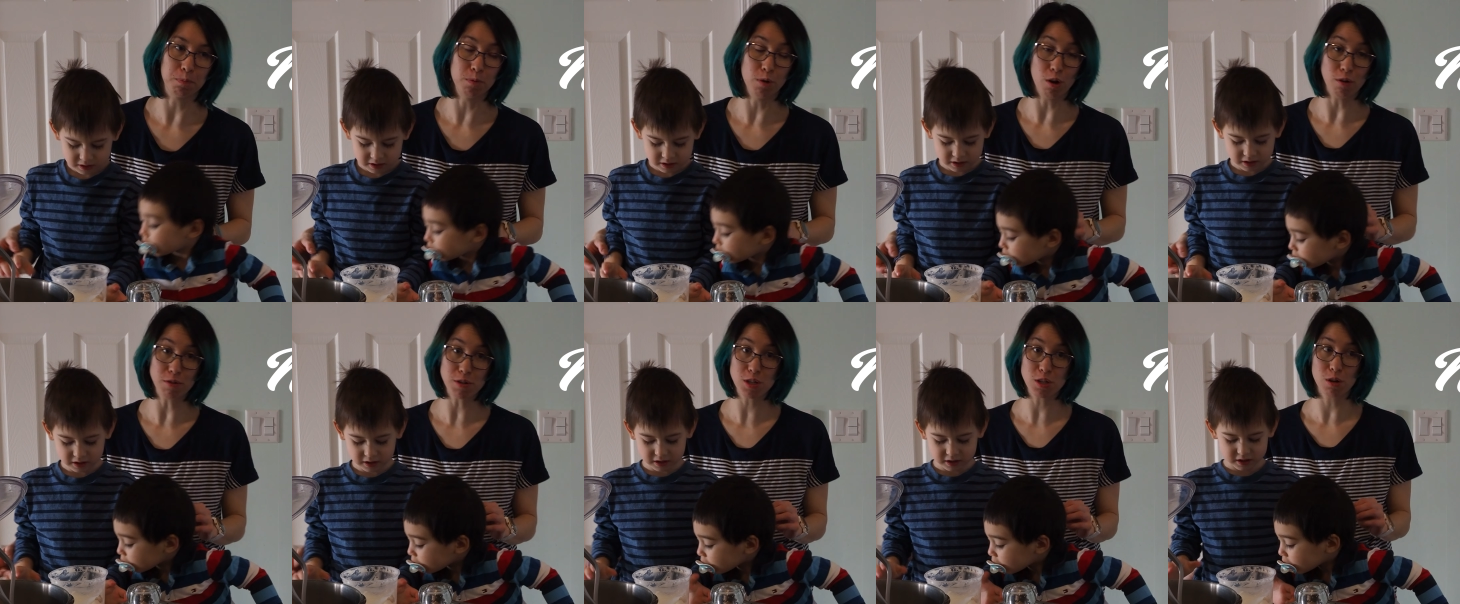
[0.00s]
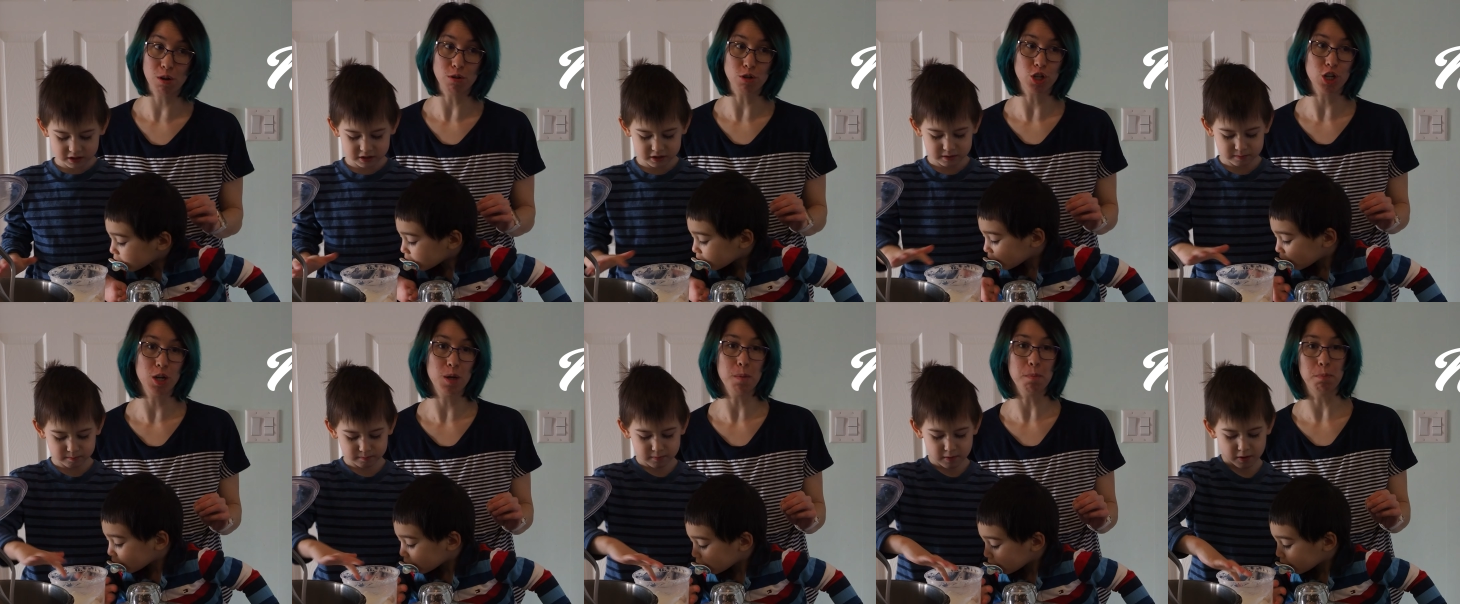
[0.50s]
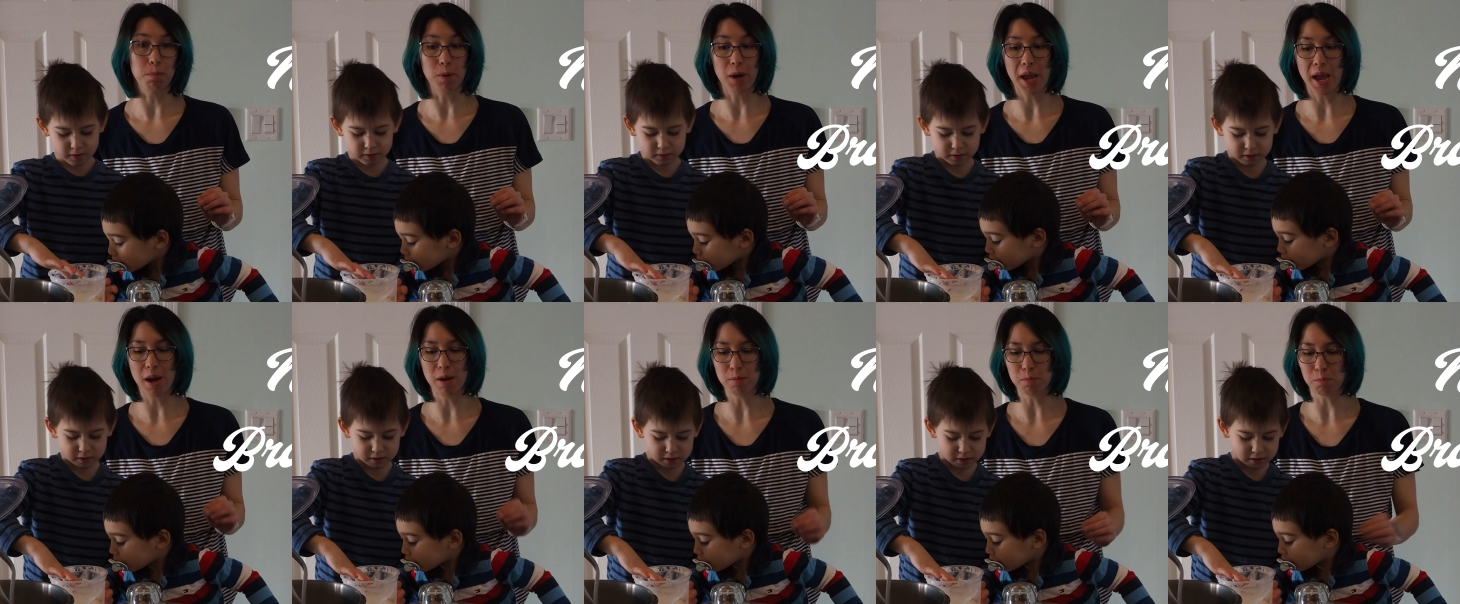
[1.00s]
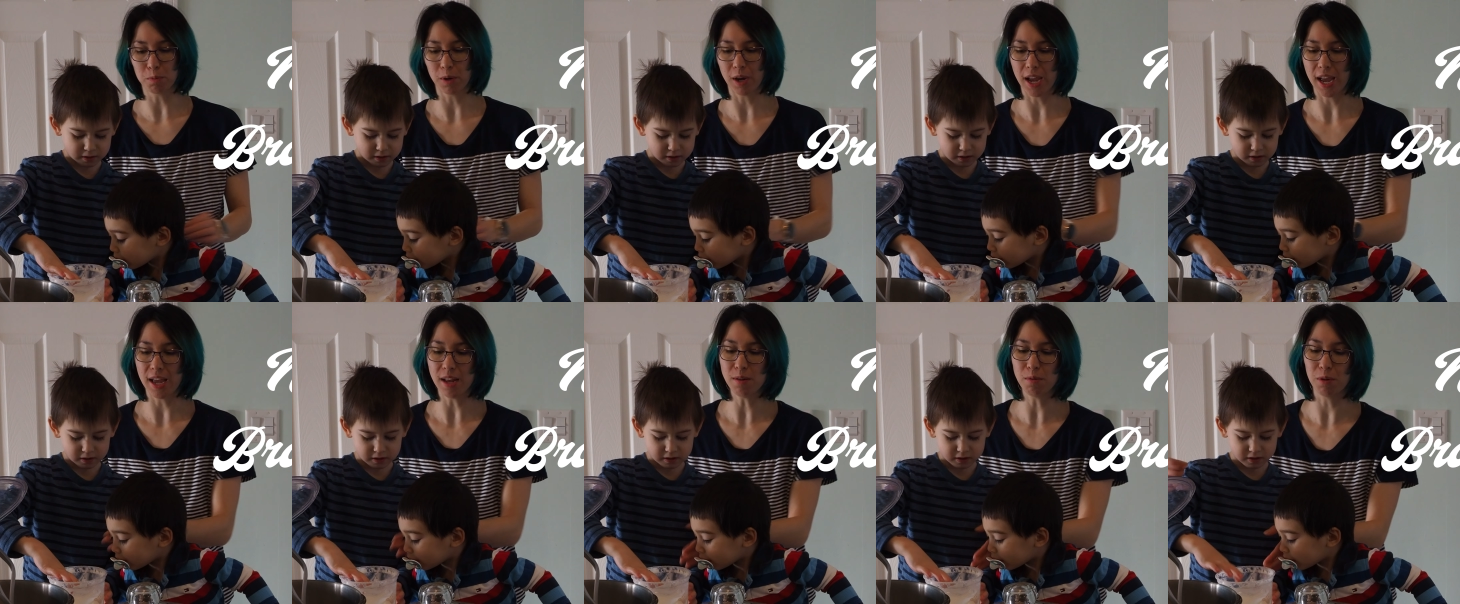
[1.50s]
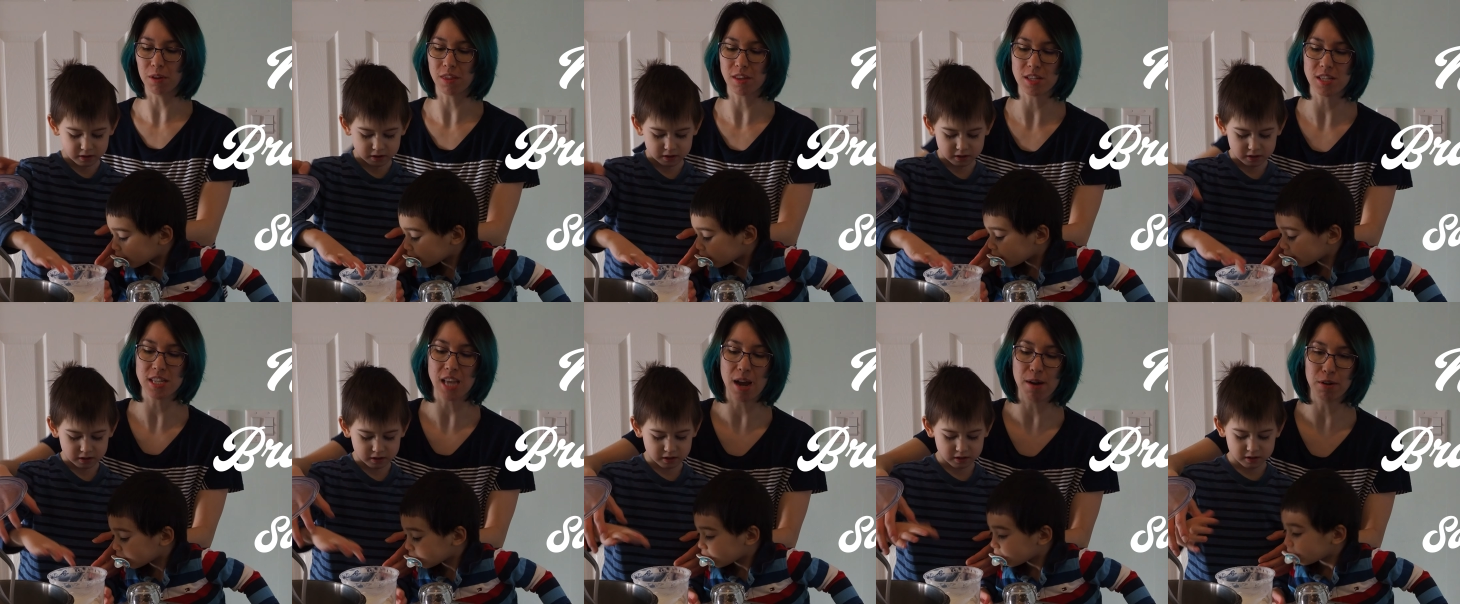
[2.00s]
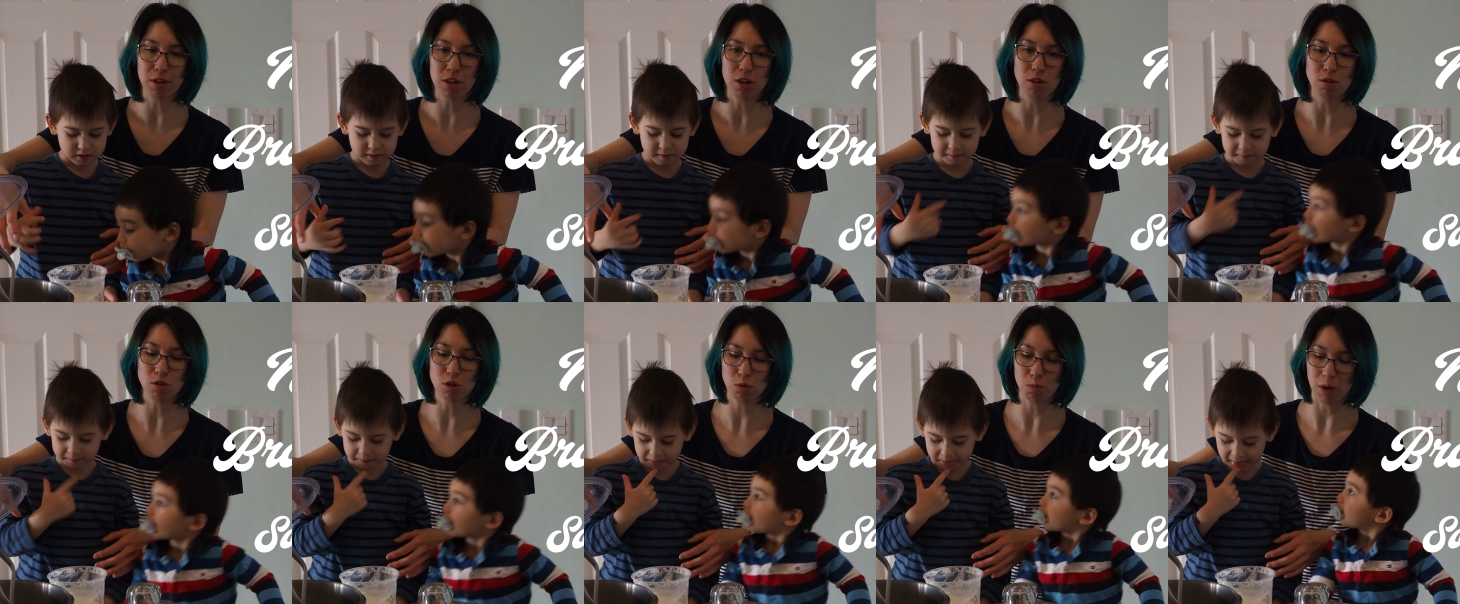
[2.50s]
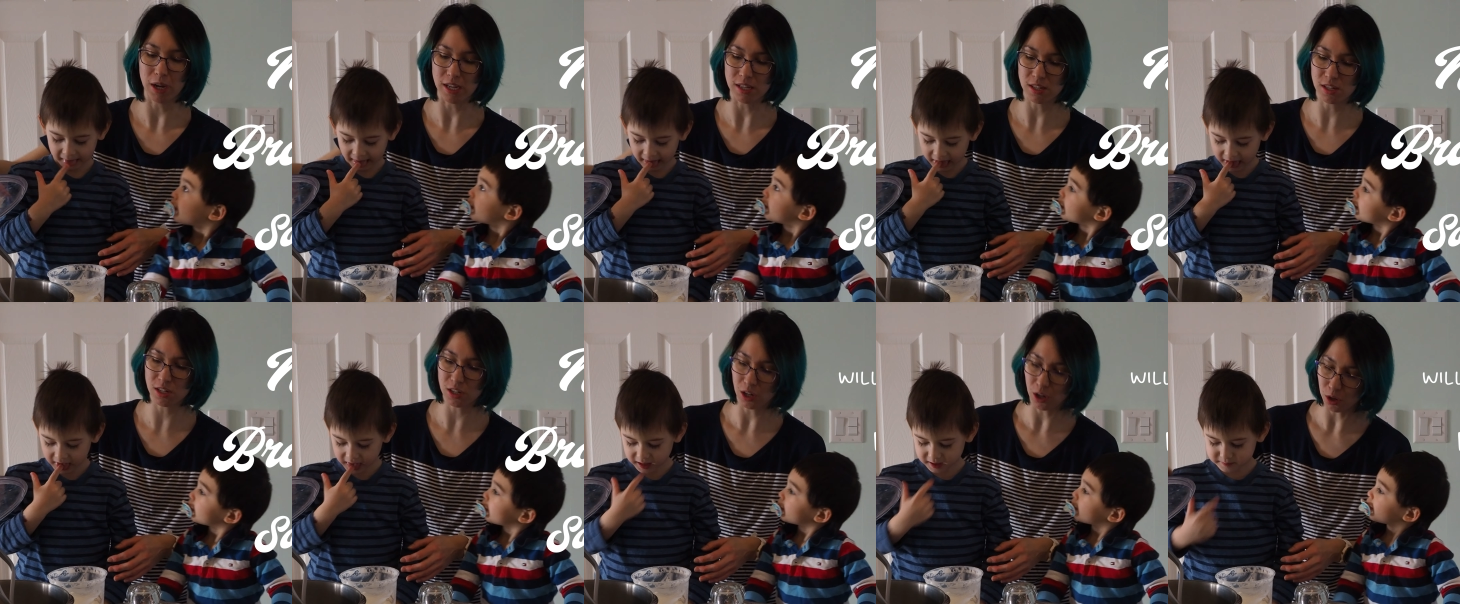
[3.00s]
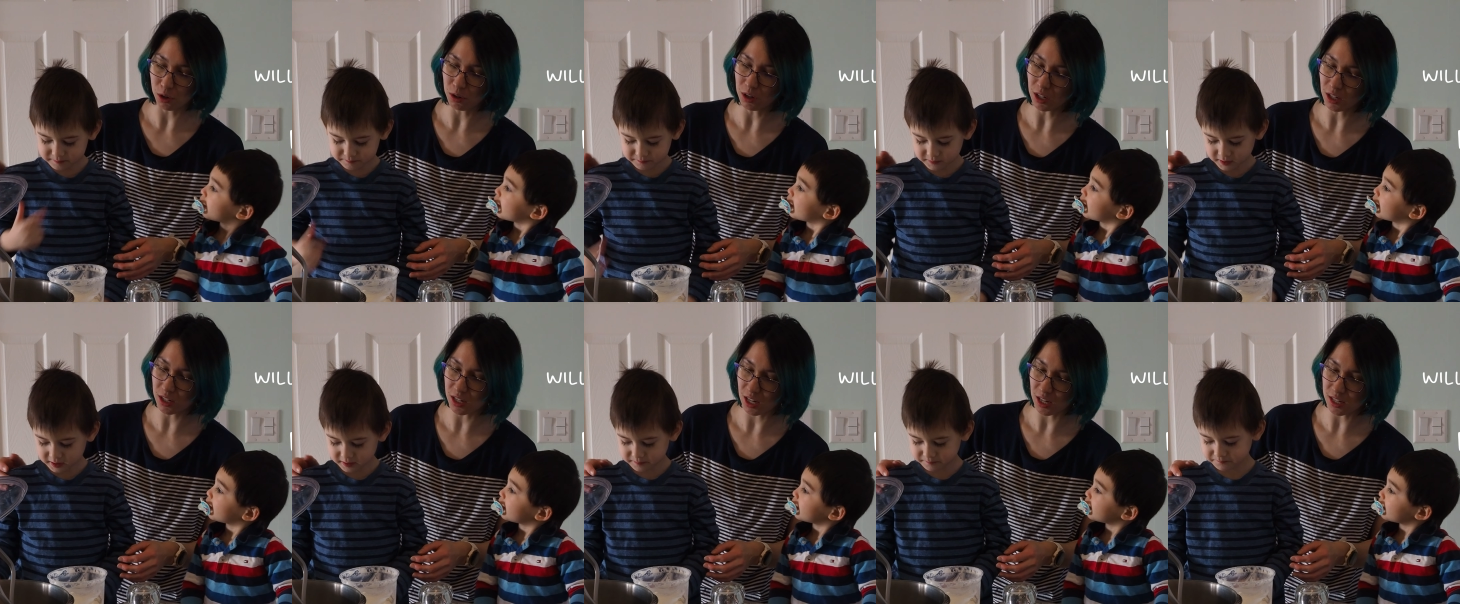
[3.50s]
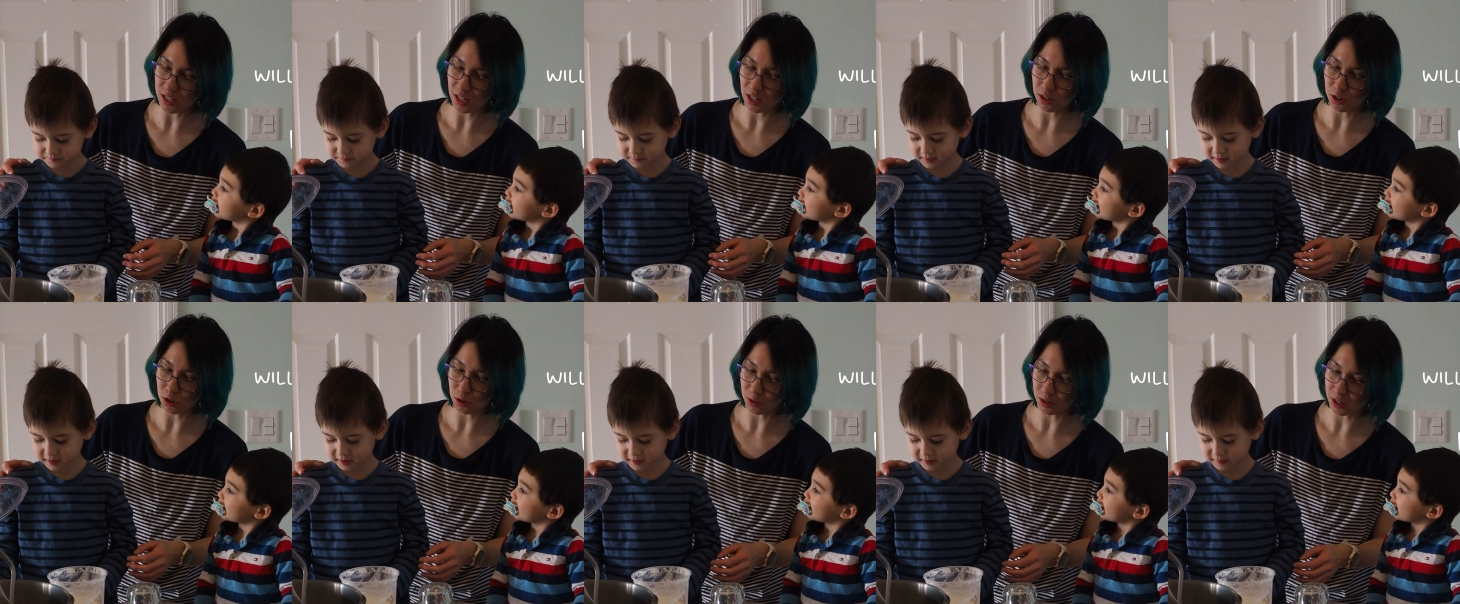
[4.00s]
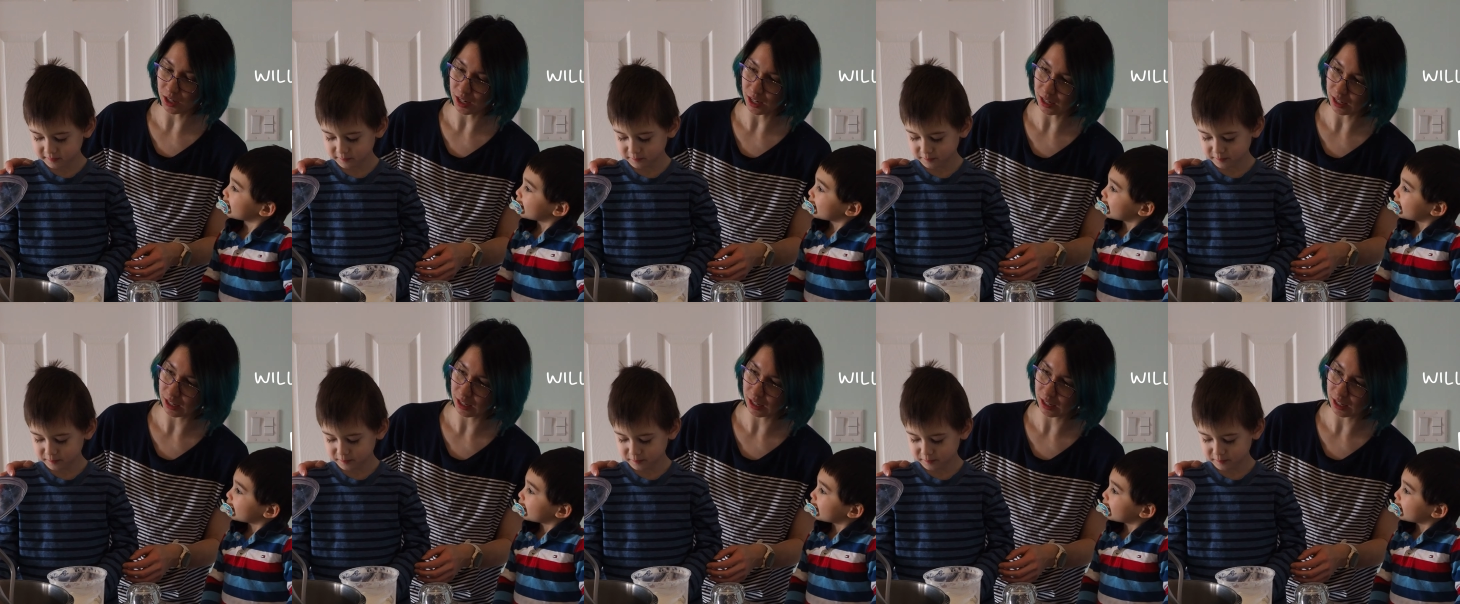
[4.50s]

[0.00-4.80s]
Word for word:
Speaker 1: Nova Scotian brown bread with a sourdough twist. Are you going to taste that shortly?